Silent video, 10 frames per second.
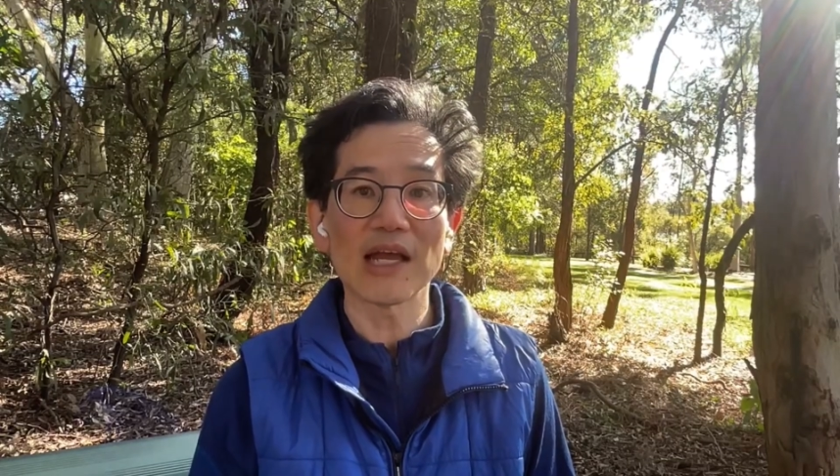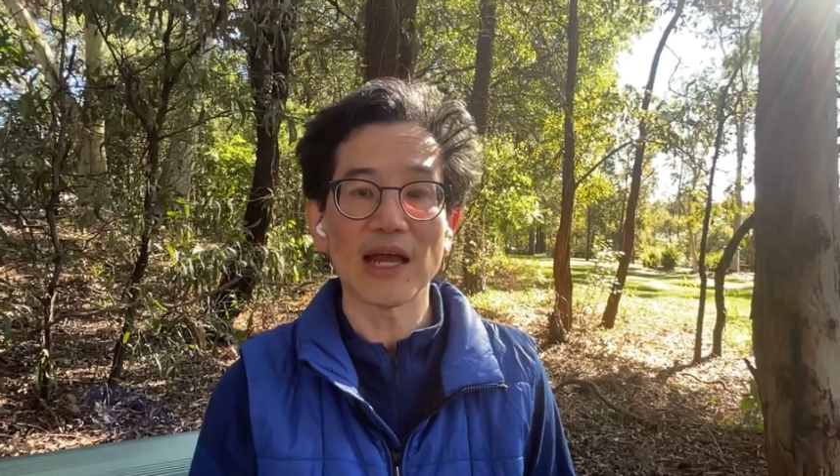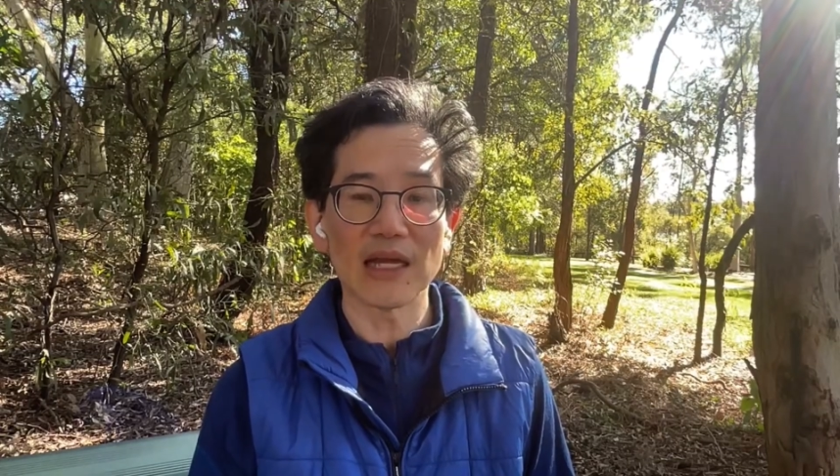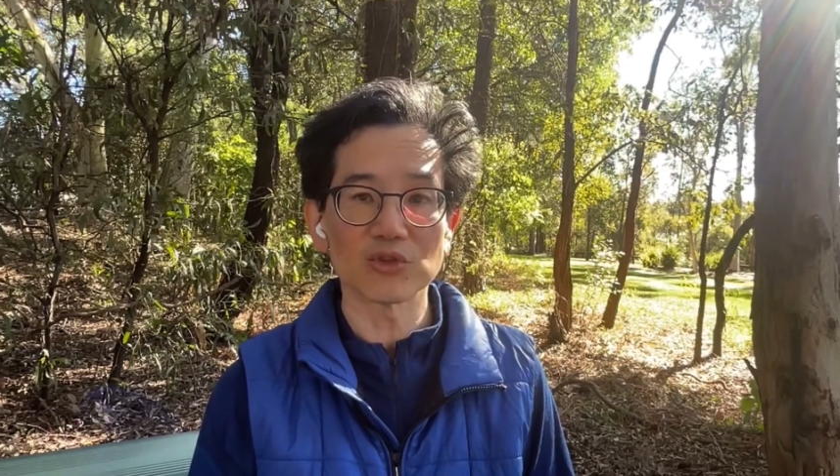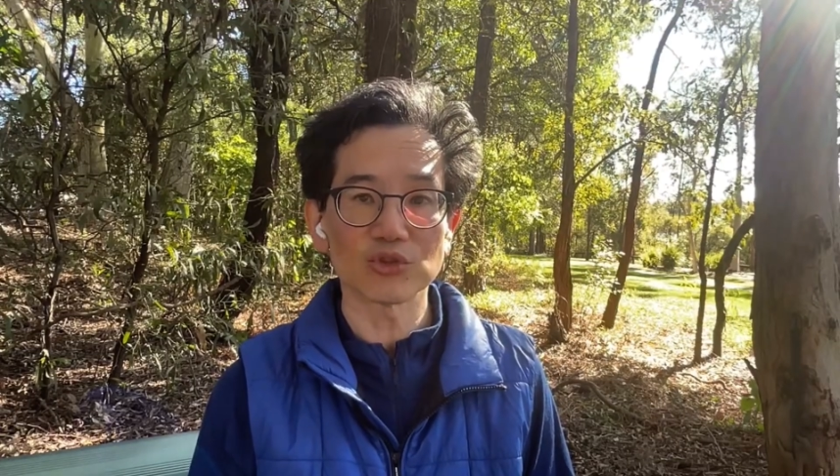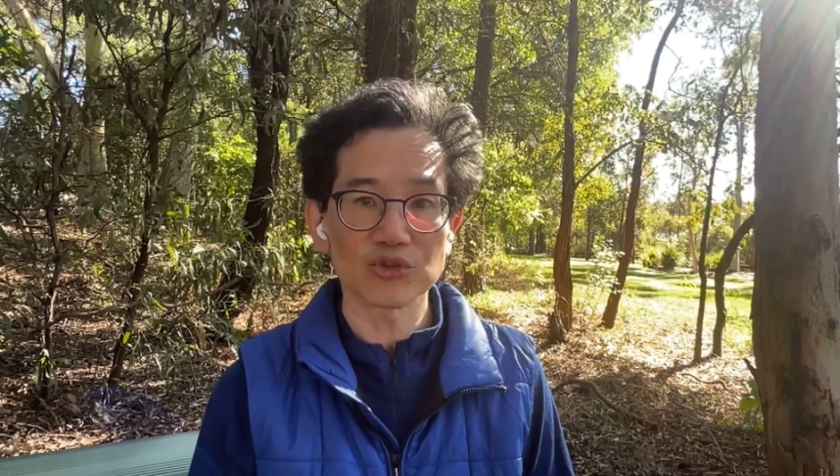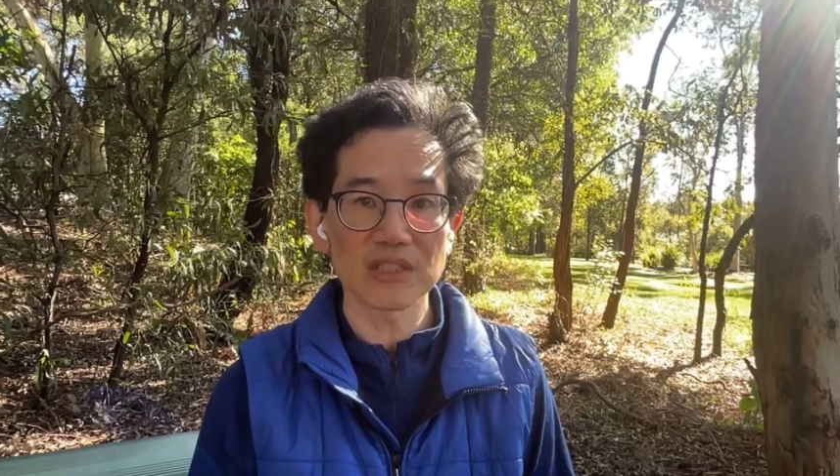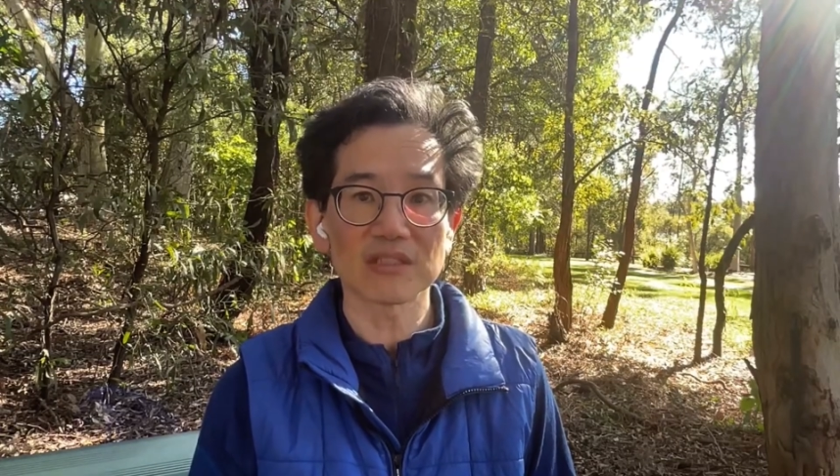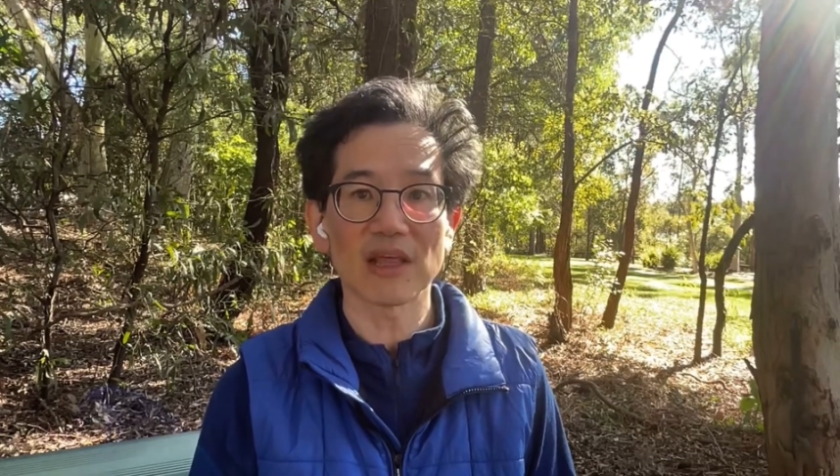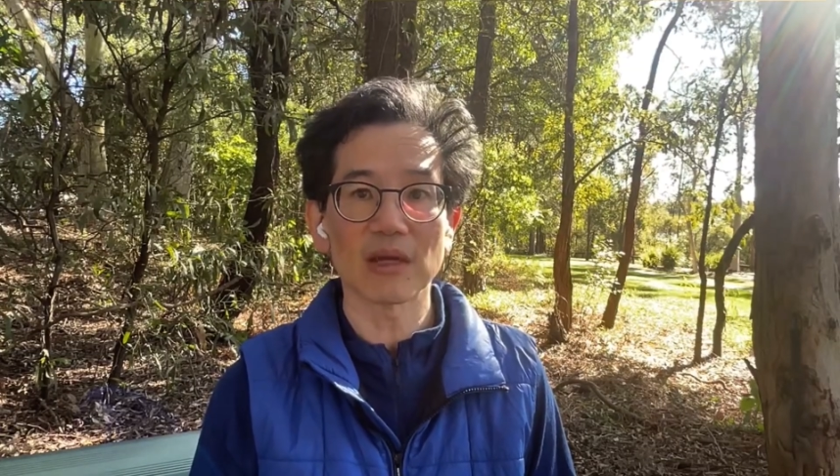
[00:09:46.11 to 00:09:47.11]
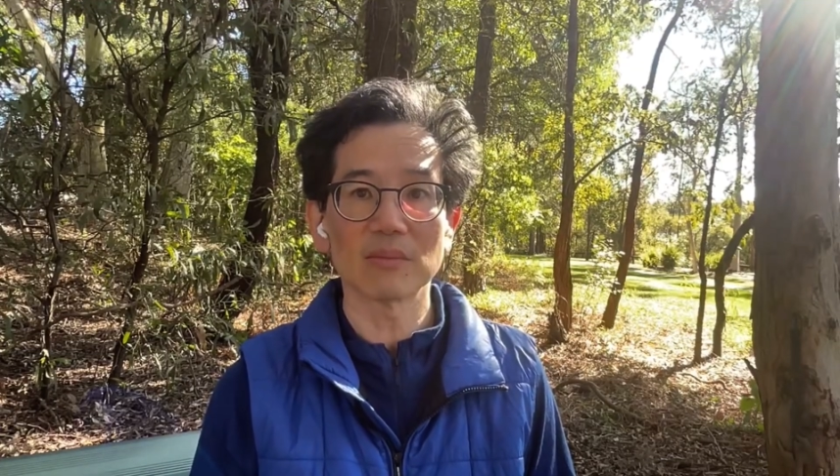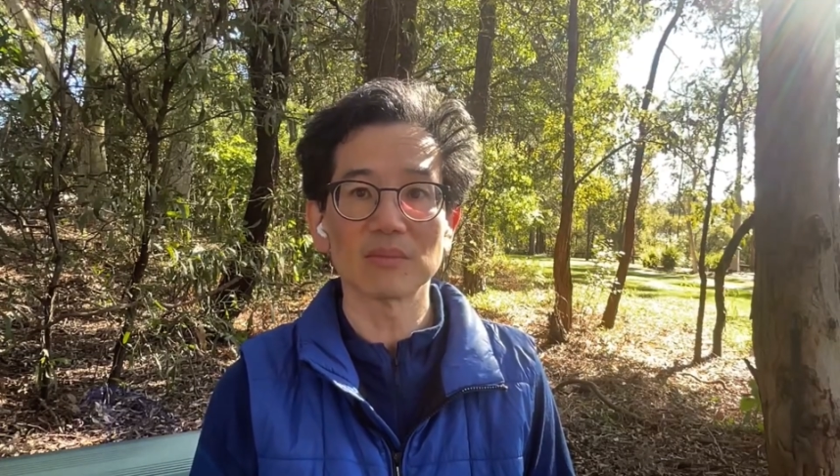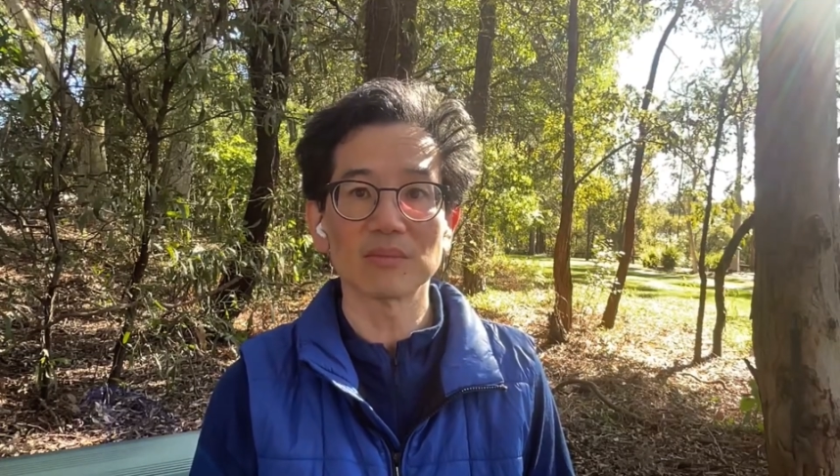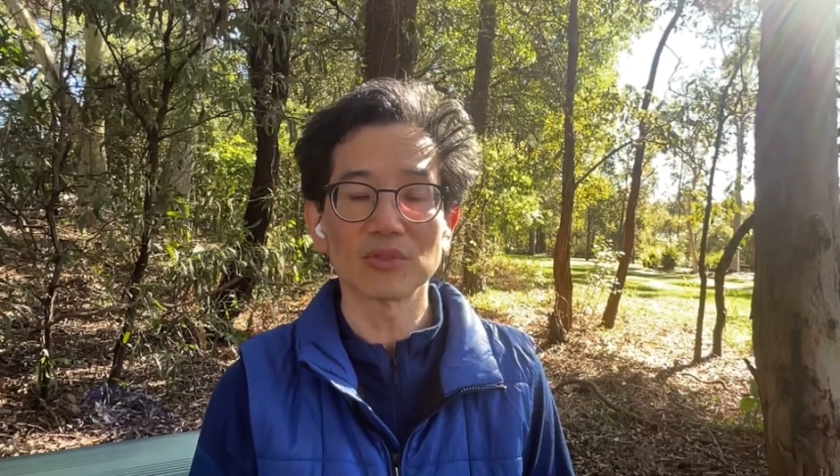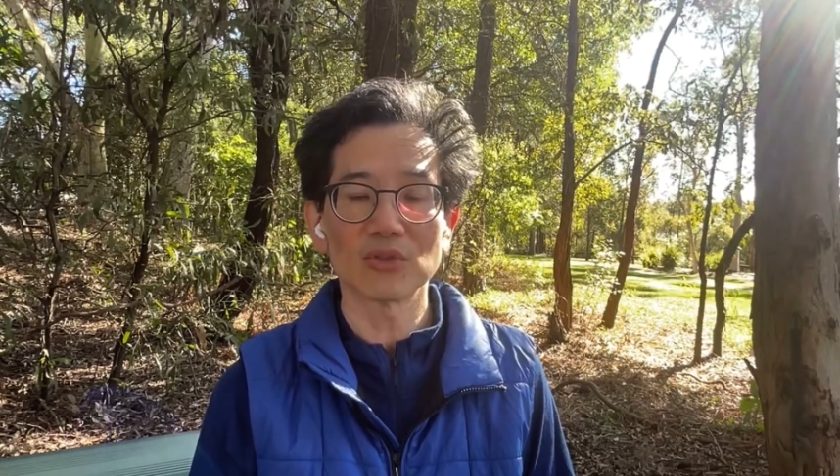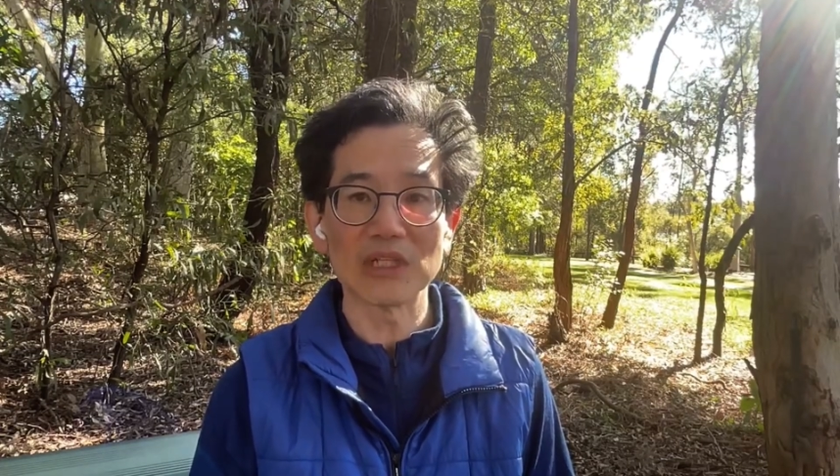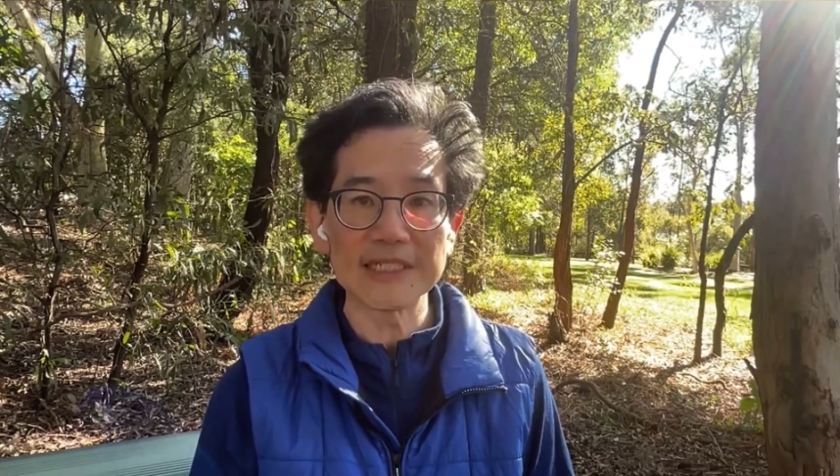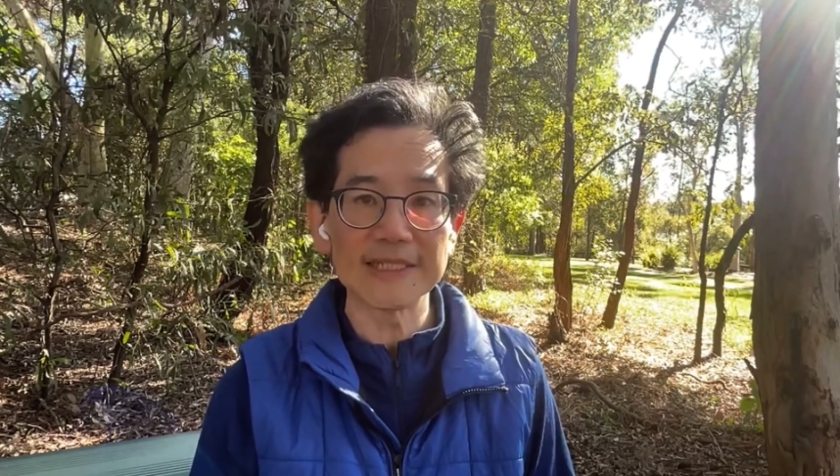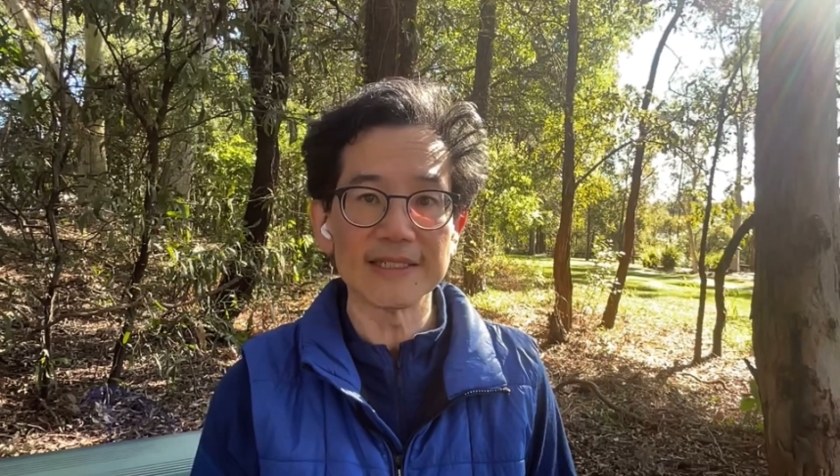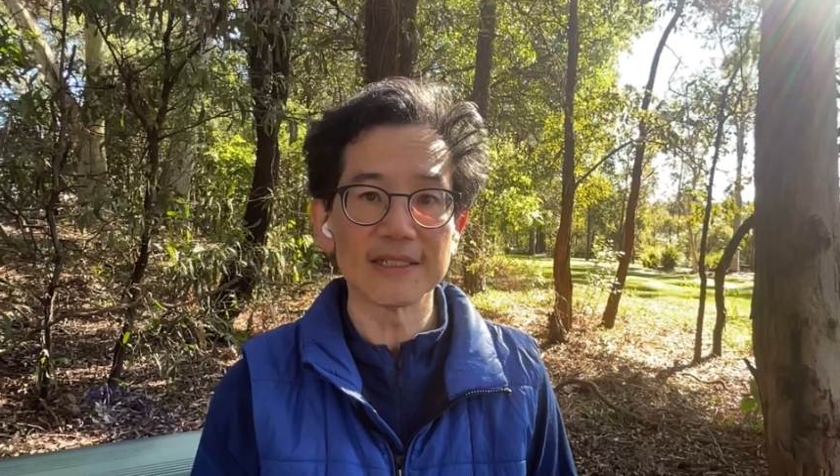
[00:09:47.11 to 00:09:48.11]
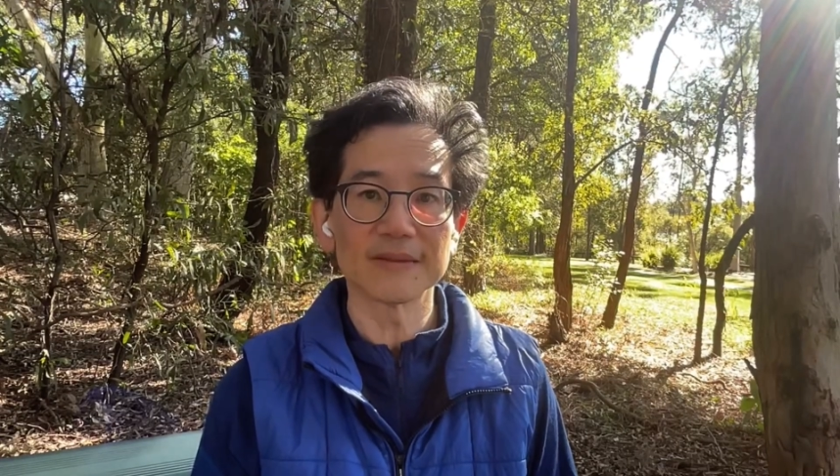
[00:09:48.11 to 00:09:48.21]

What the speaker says: and trust them to lead.